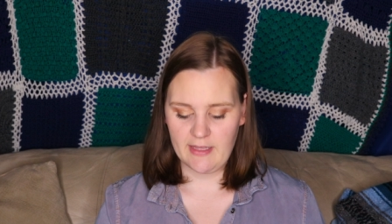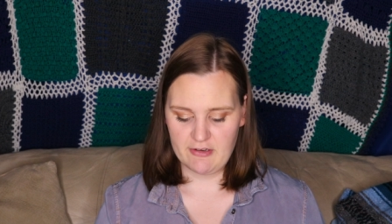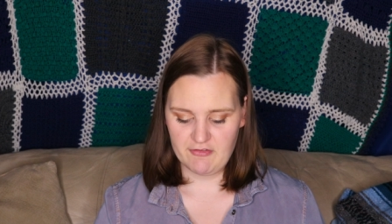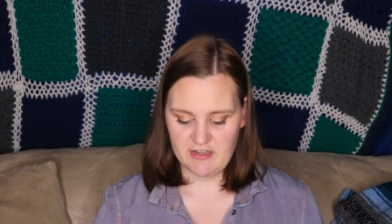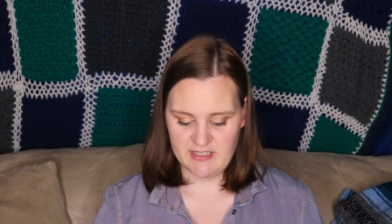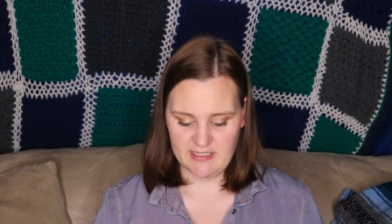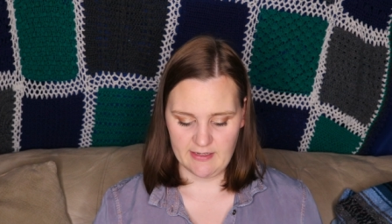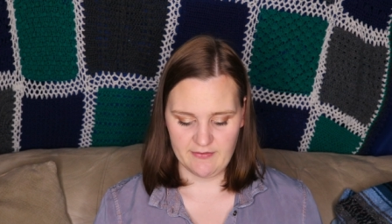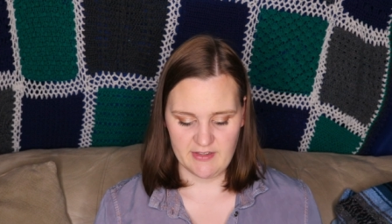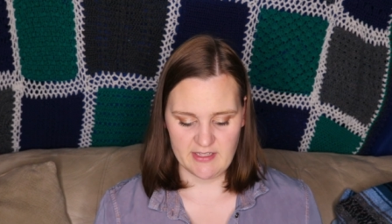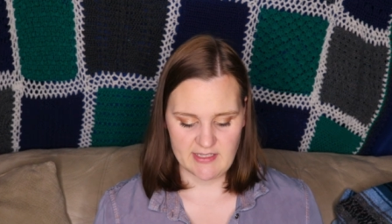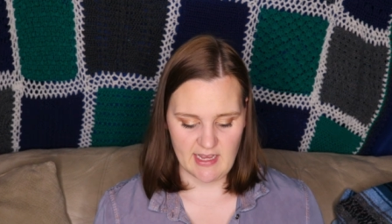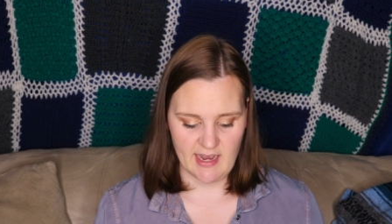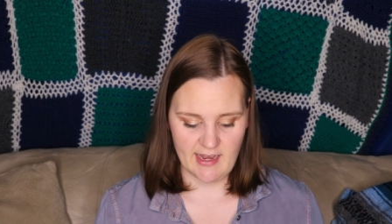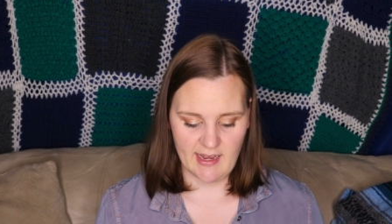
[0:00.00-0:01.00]
I received
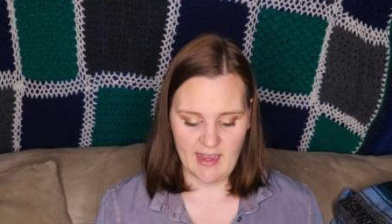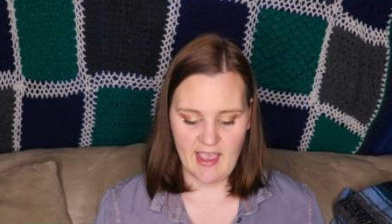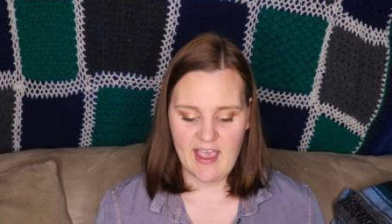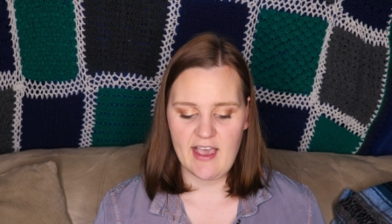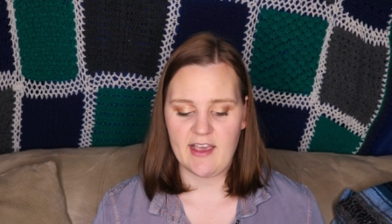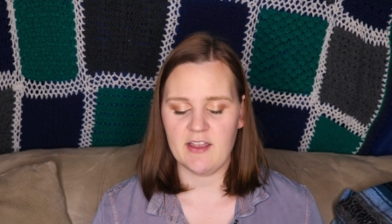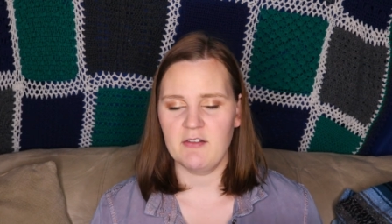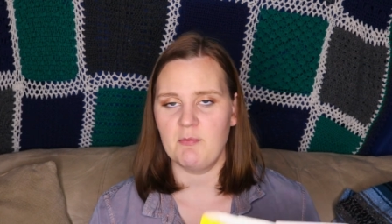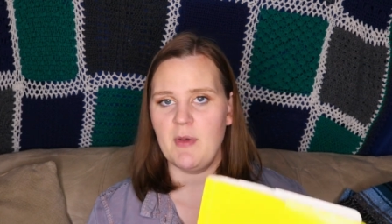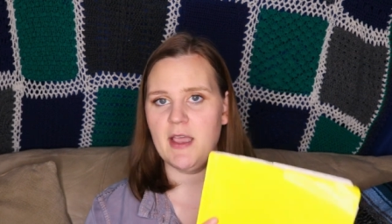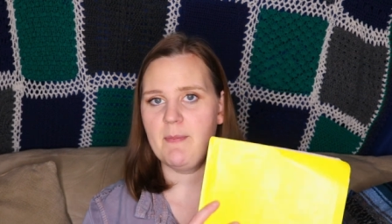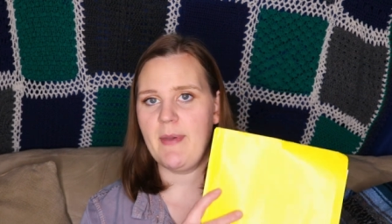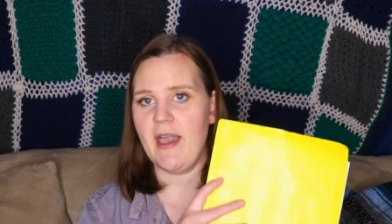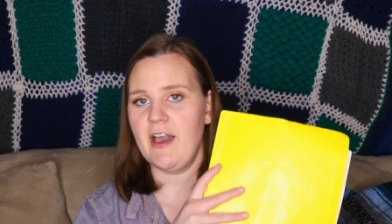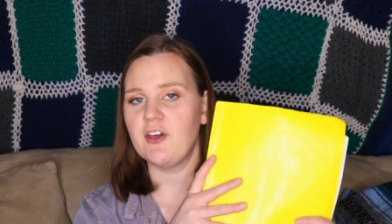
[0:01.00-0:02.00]
this, I had
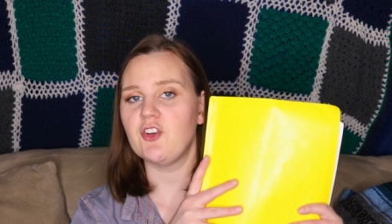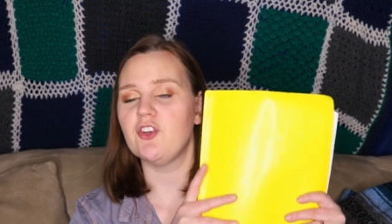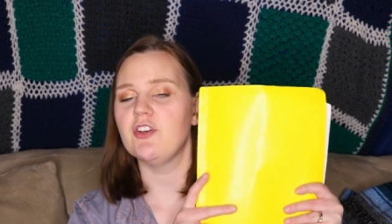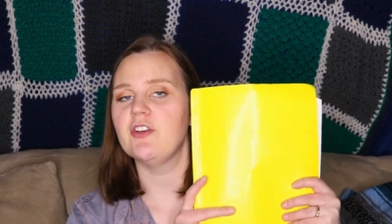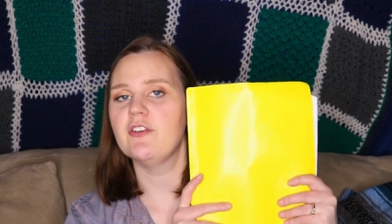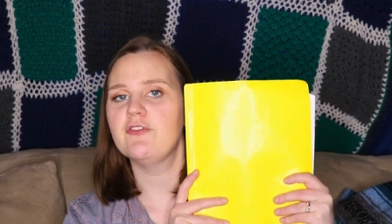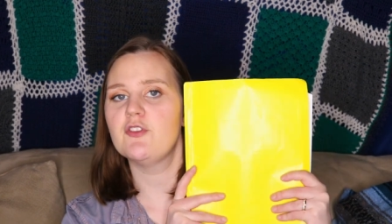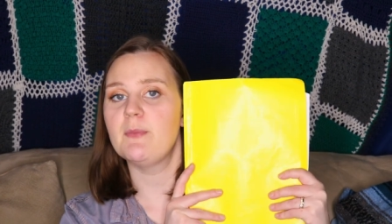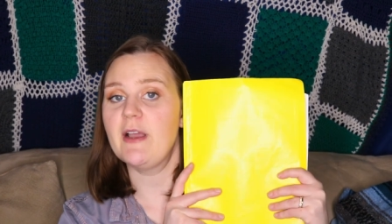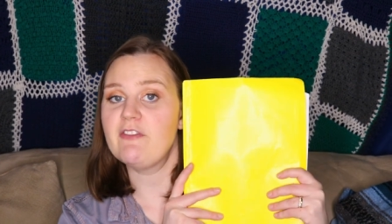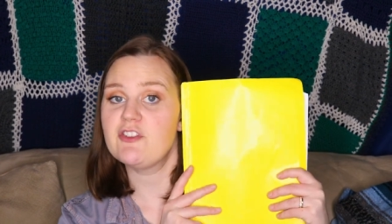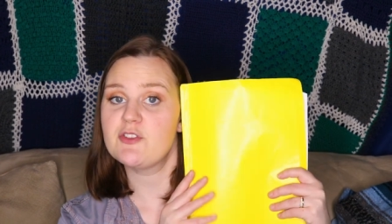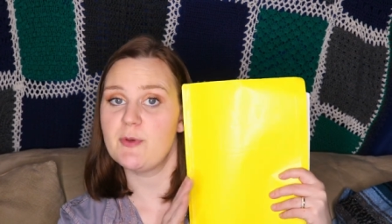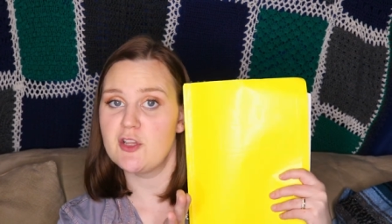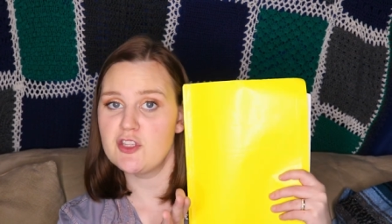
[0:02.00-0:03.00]
my pattern for my
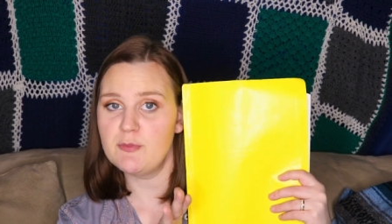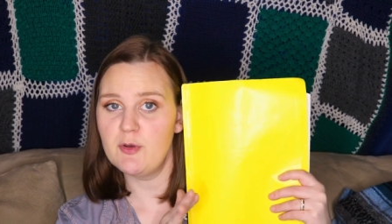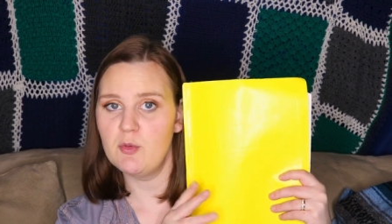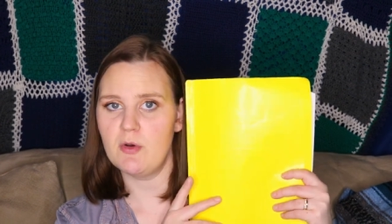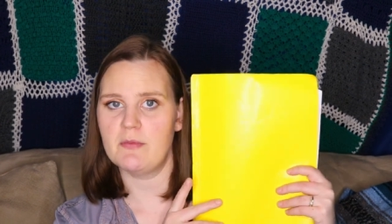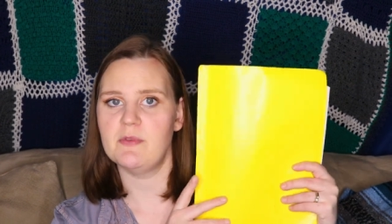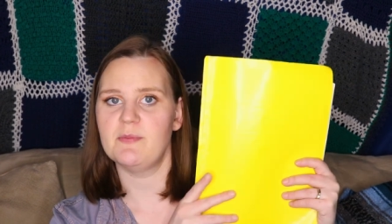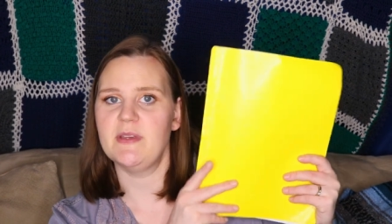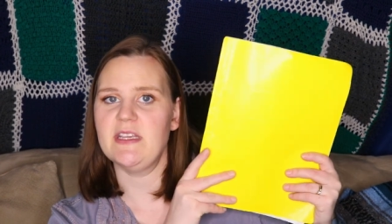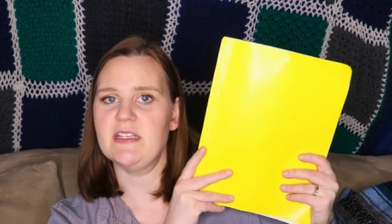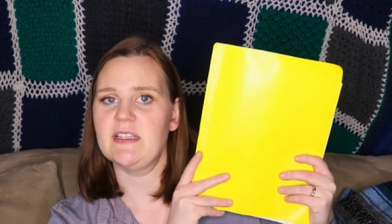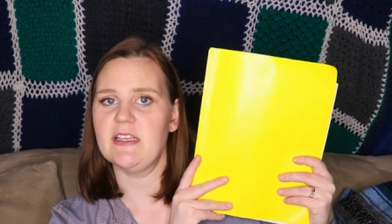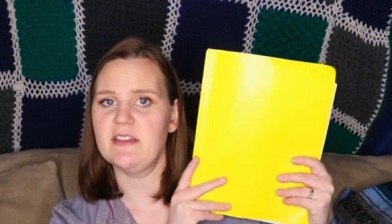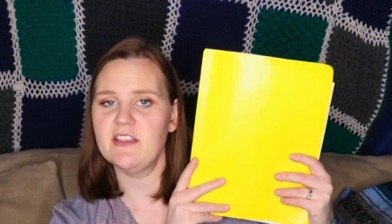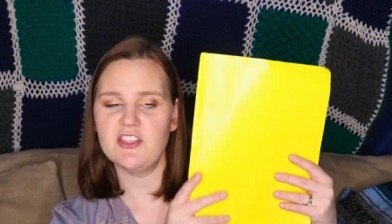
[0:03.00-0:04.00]
Responsible Woman
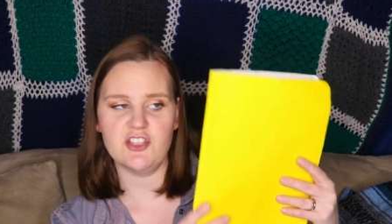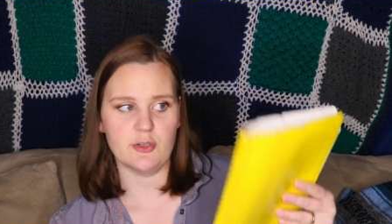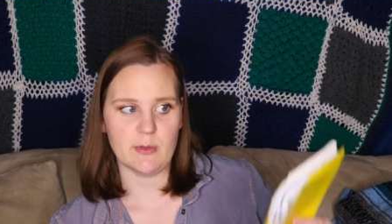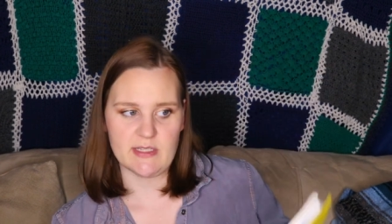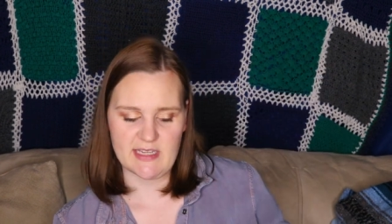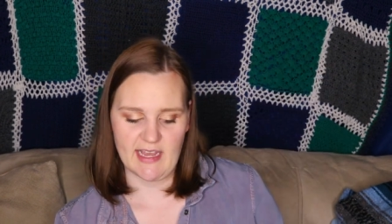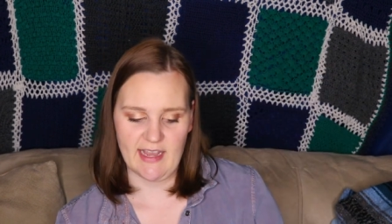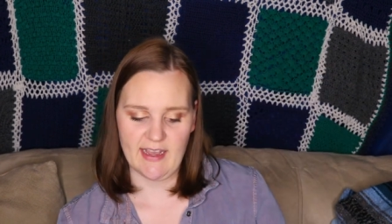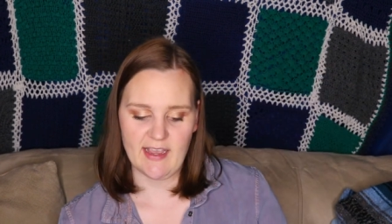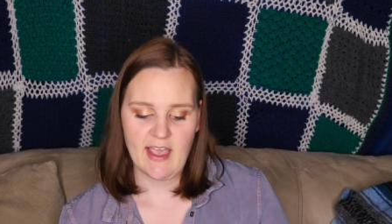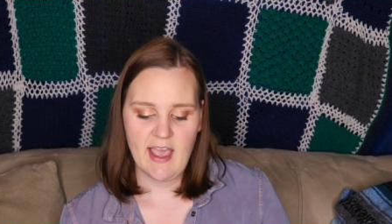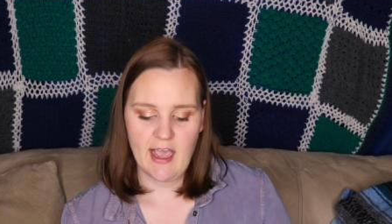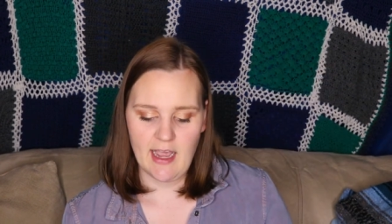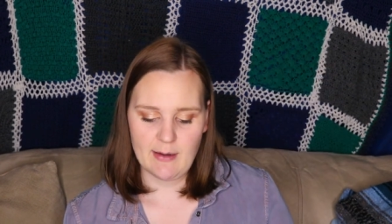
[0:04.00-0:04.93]
piece in this duotang.